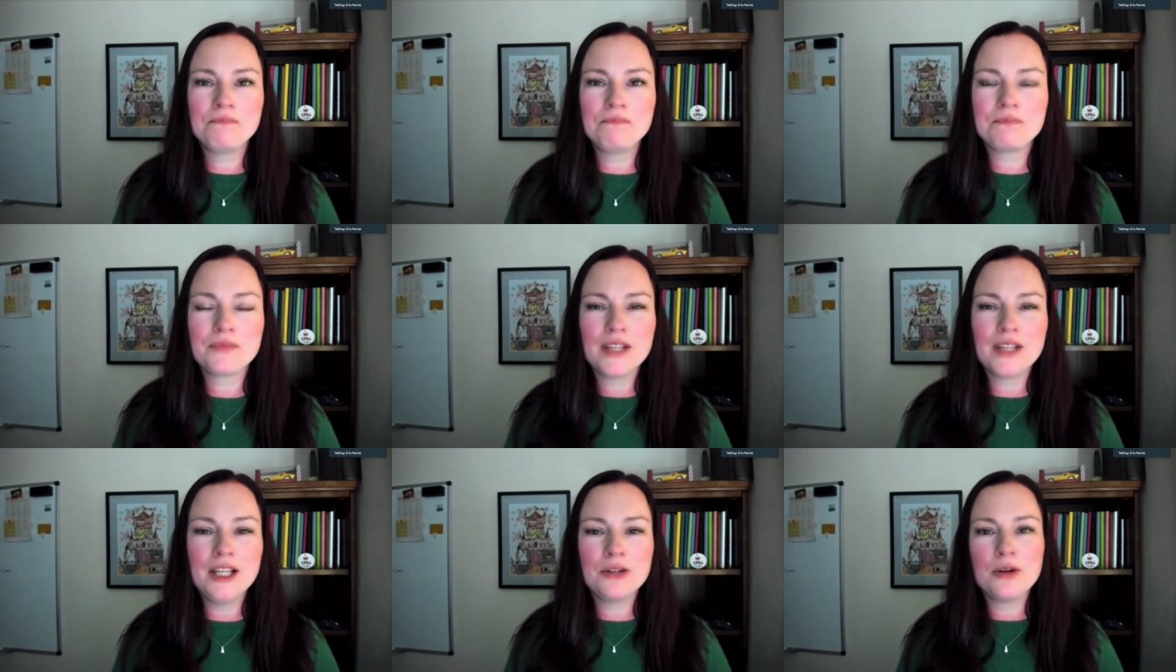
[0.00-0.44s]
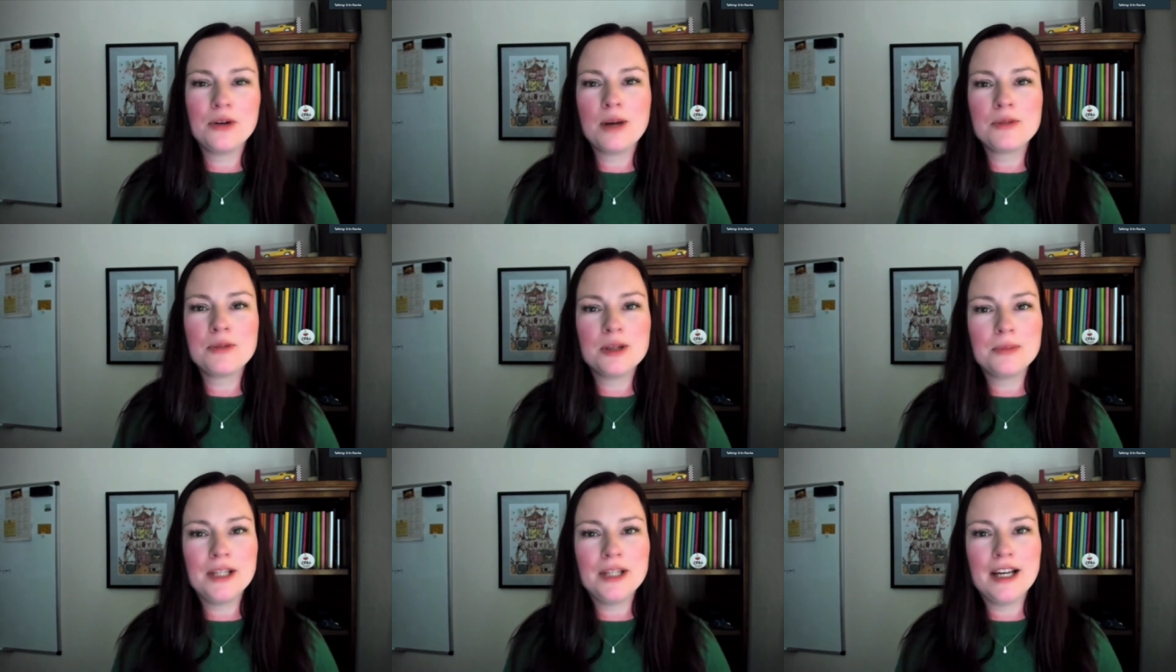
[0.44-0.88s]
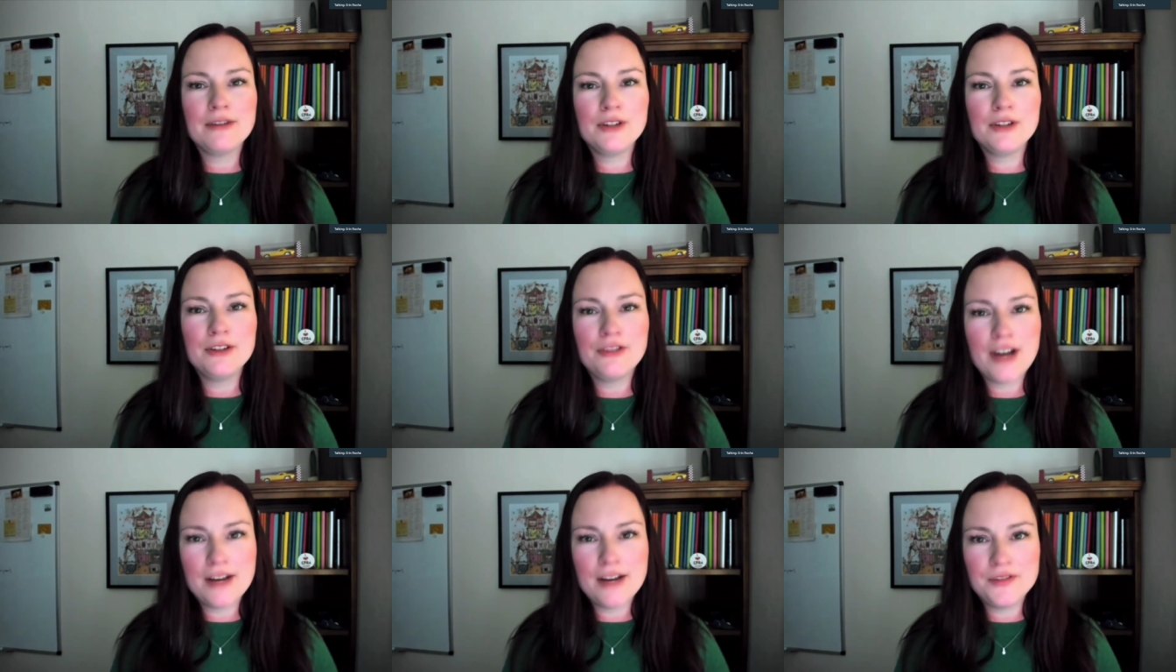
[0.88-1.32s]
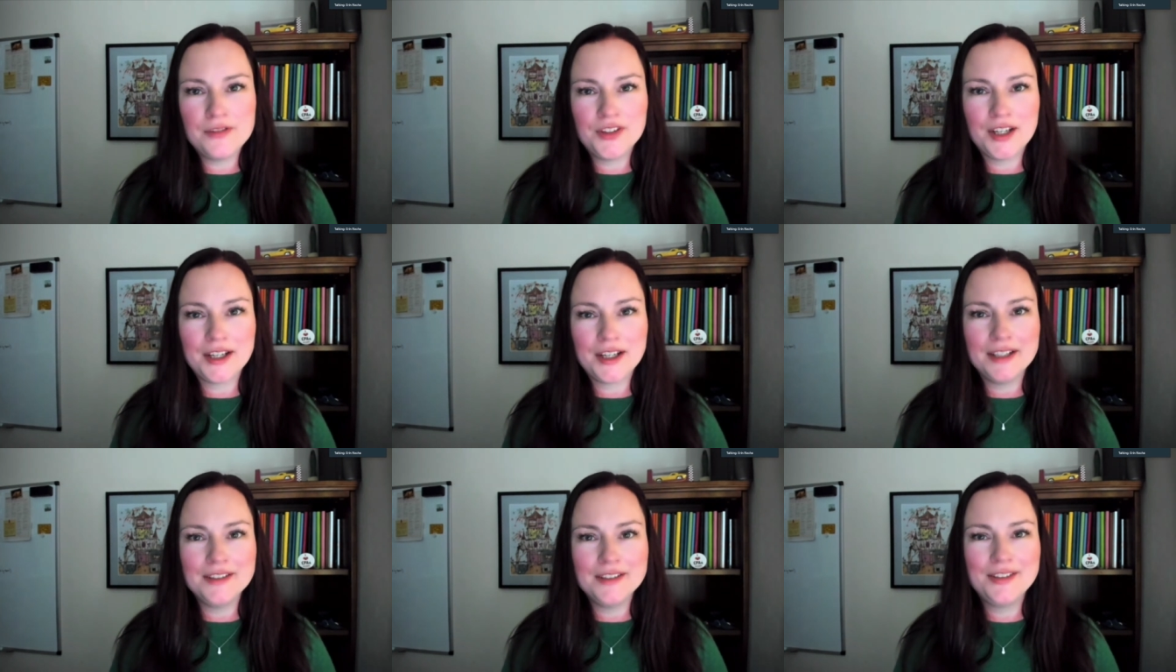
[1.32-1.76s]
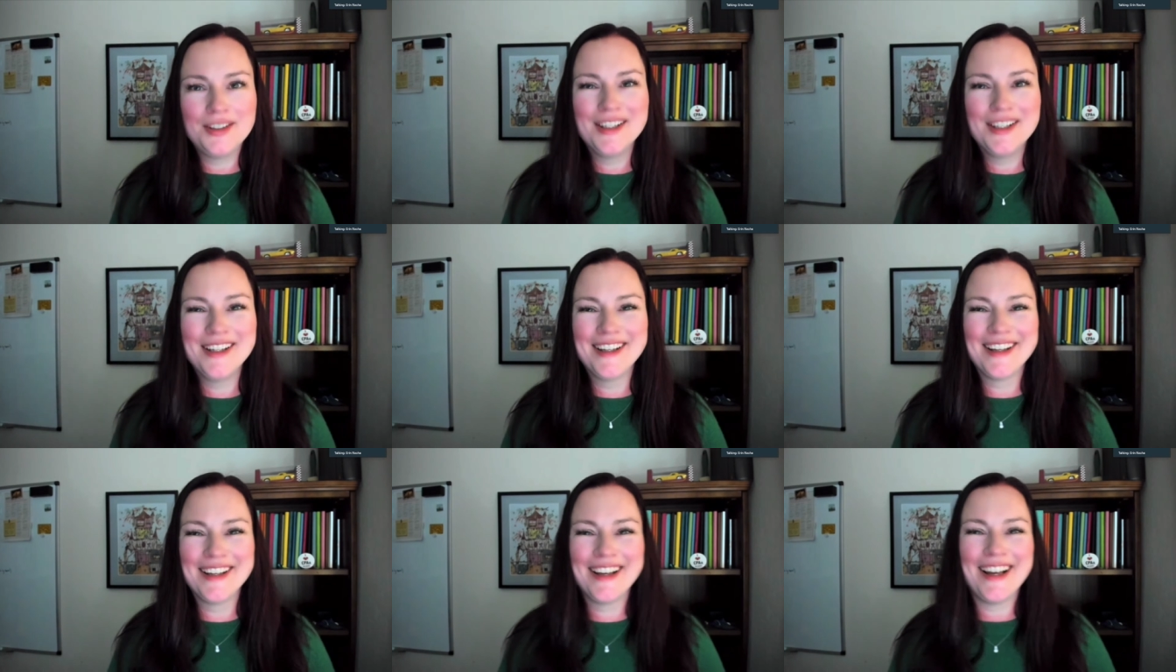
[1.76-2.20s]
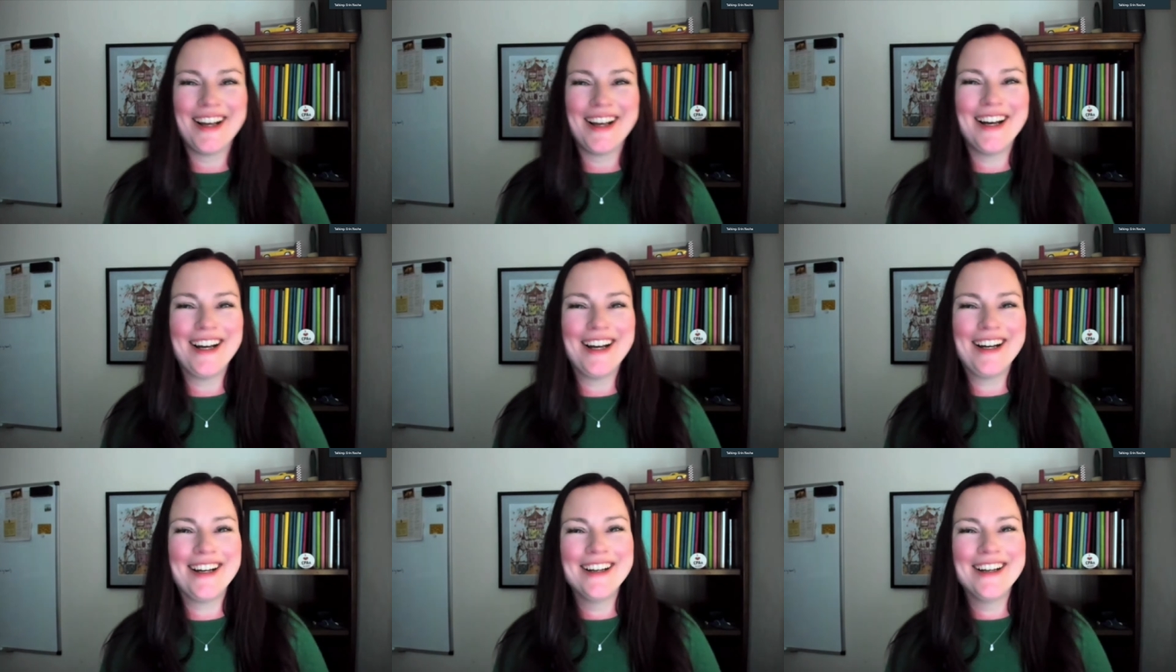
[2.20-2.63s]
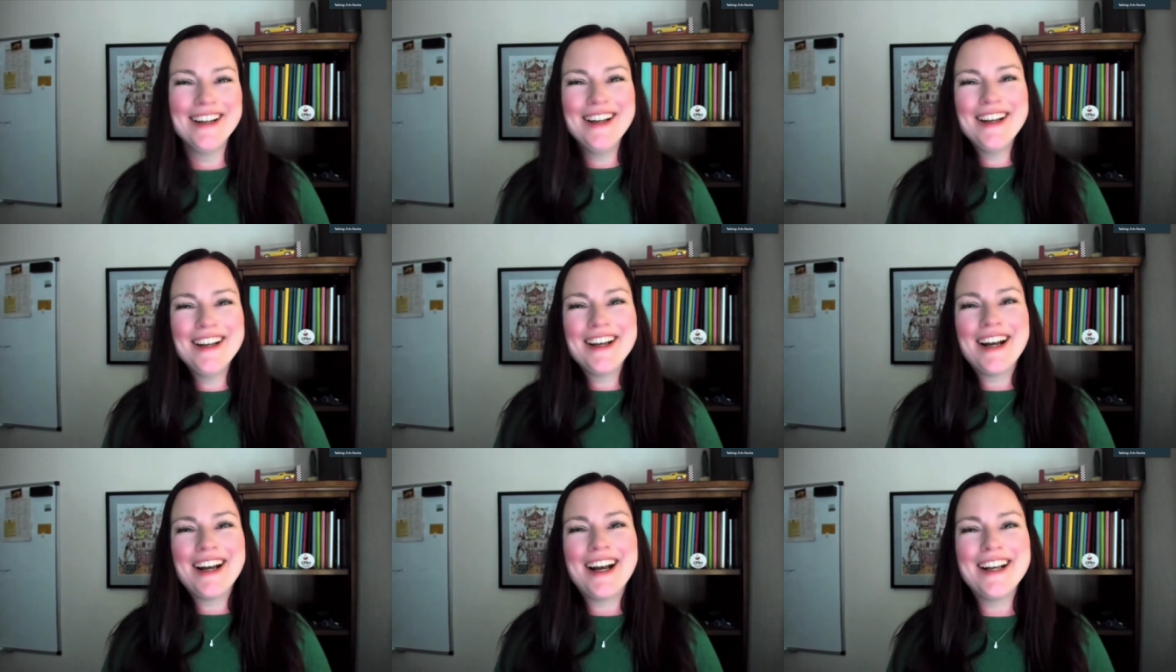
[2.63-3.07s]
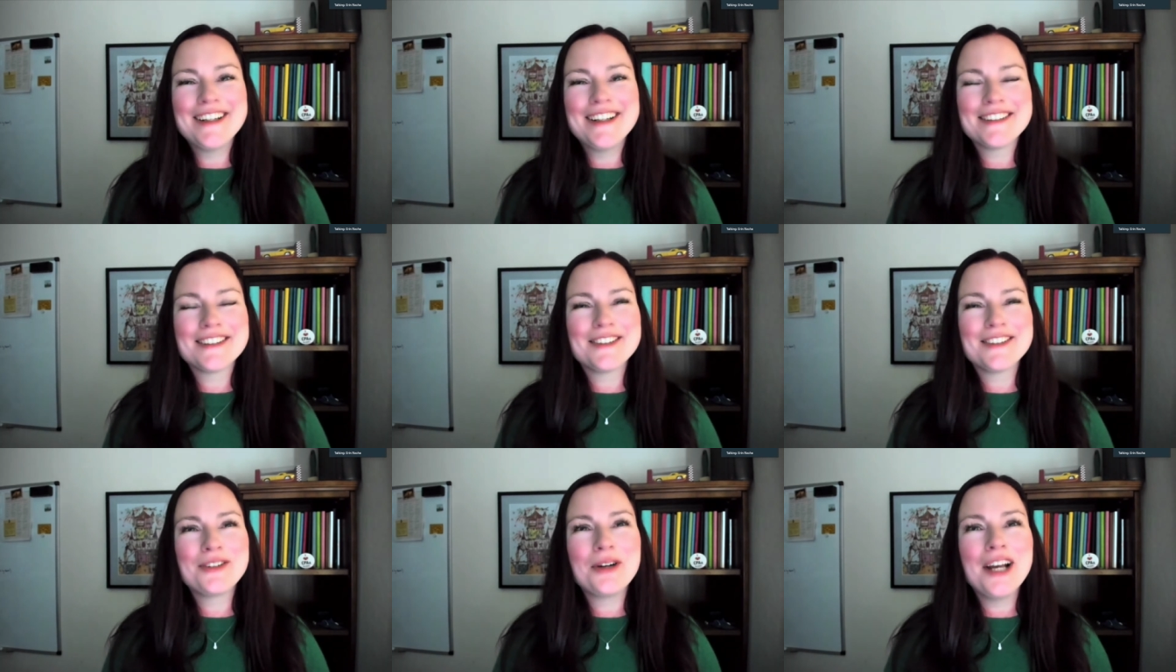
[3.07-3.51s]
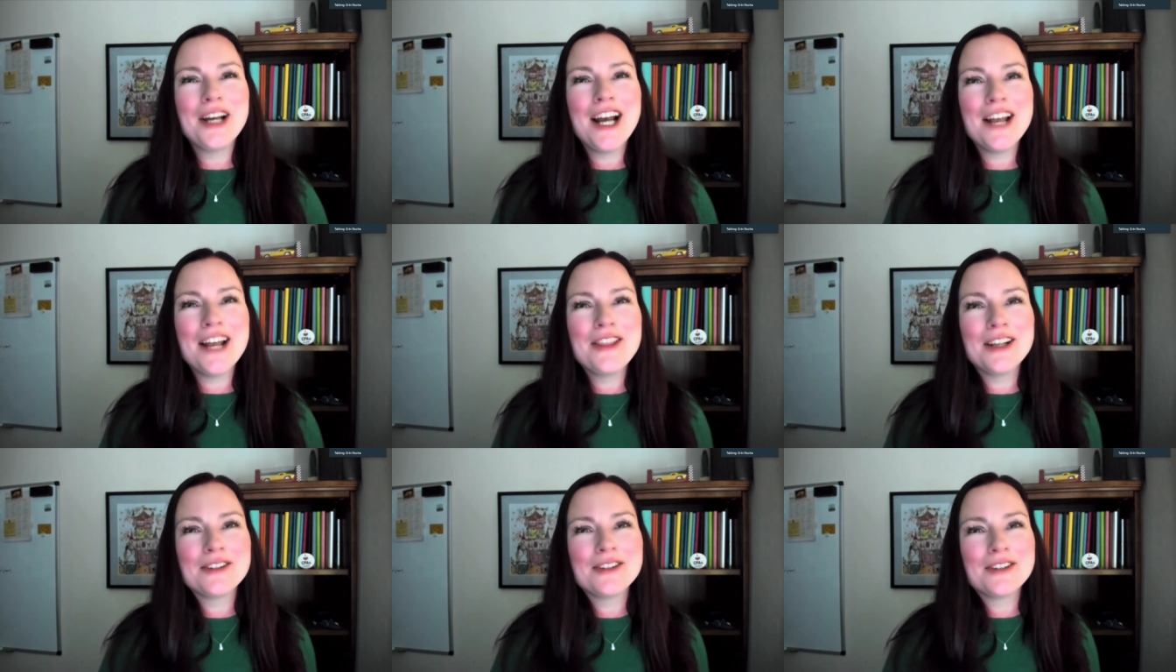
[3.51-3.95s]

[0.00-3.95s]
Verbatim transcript: interrupting me every 5 seconds. So I had that